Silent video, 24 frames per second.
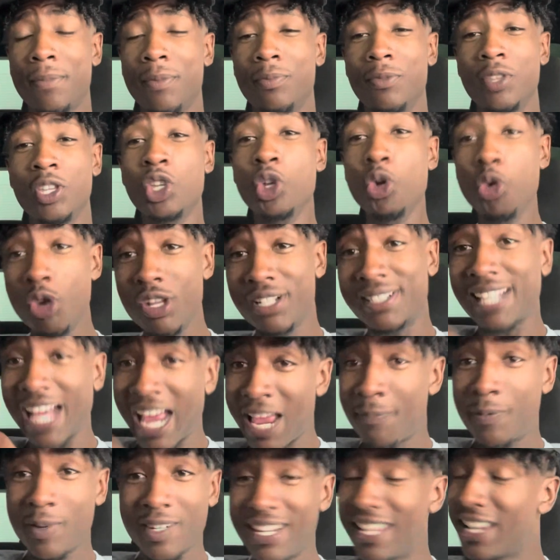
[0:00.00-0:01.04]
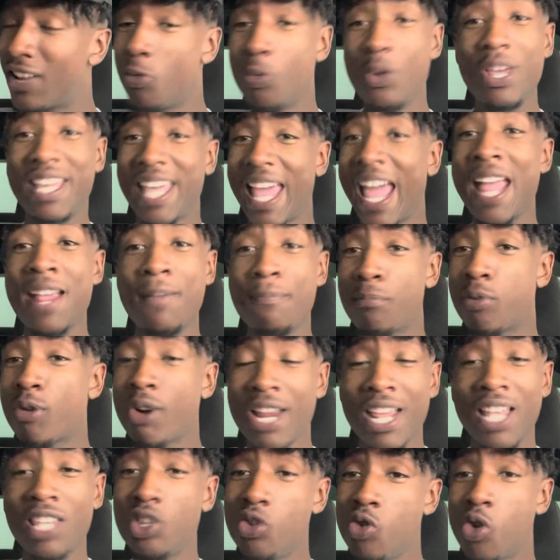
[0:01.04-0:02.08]
You the type of nigga, we can't
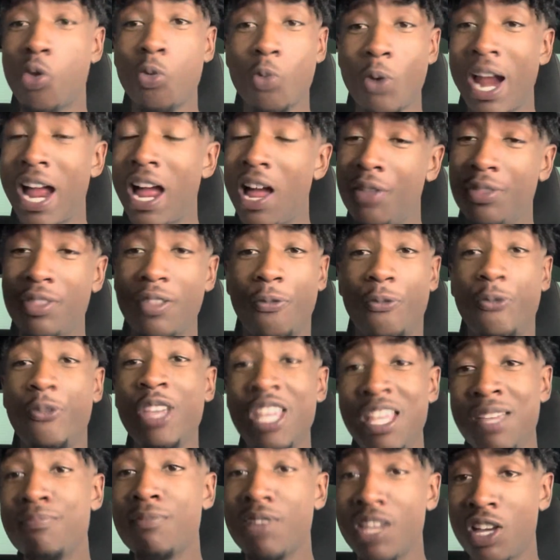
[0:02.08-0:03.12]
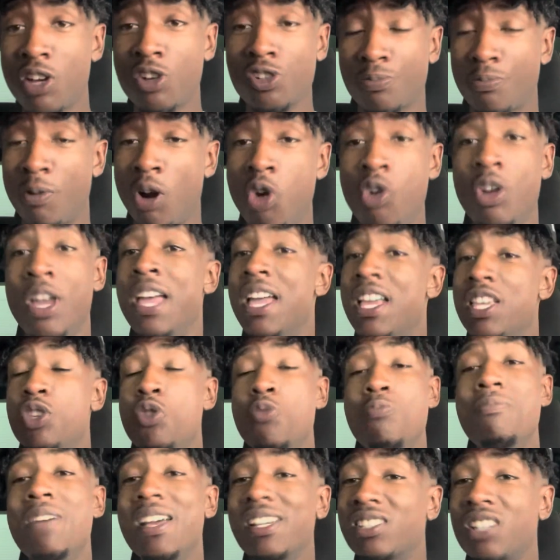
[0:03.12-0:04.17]
bring you around the females, bro. You
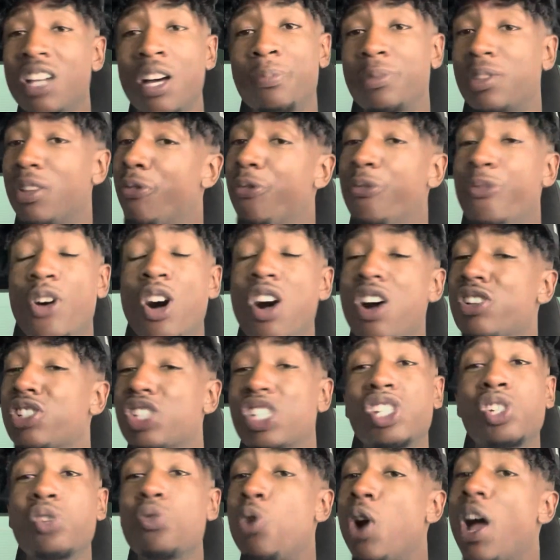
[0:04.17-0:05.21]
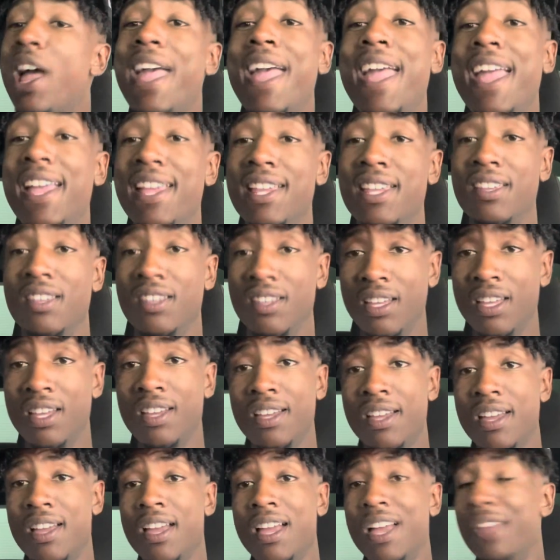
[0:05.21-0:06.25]
mess up the feng shui.
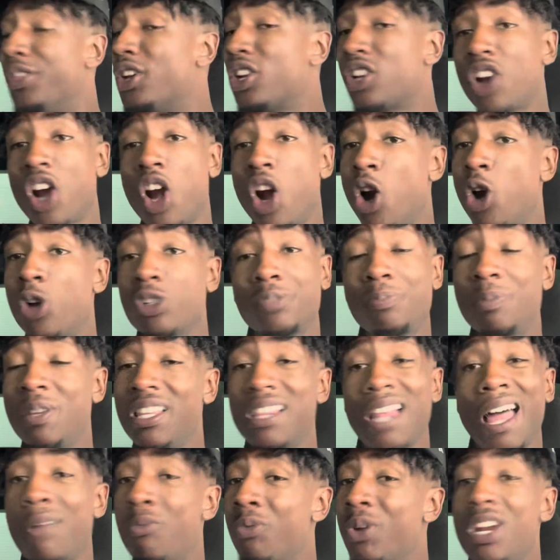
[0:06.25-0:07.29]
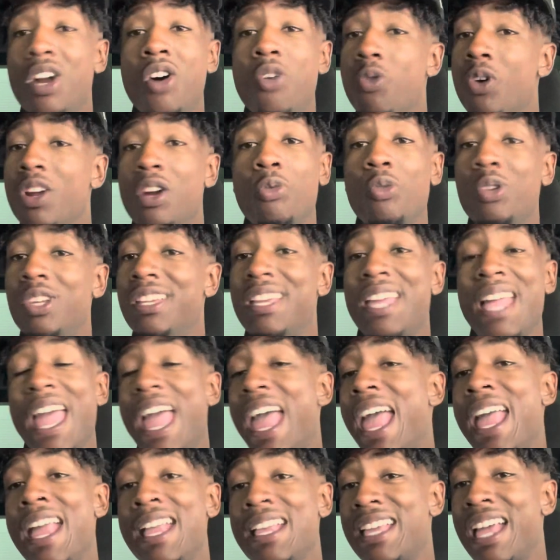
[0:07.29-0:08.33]
The girls be like, we don't want to really
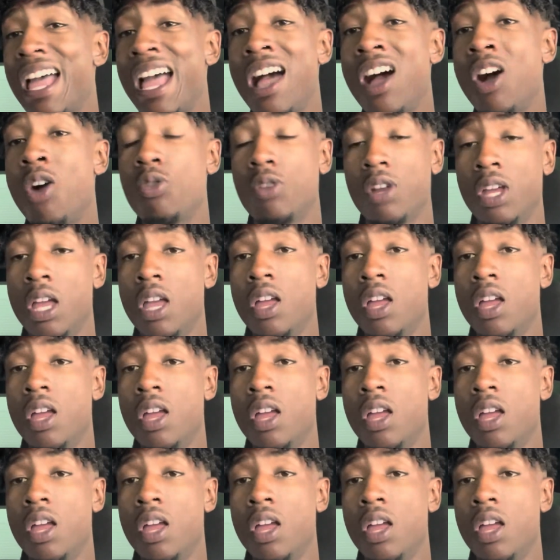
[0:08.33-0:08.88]
hang out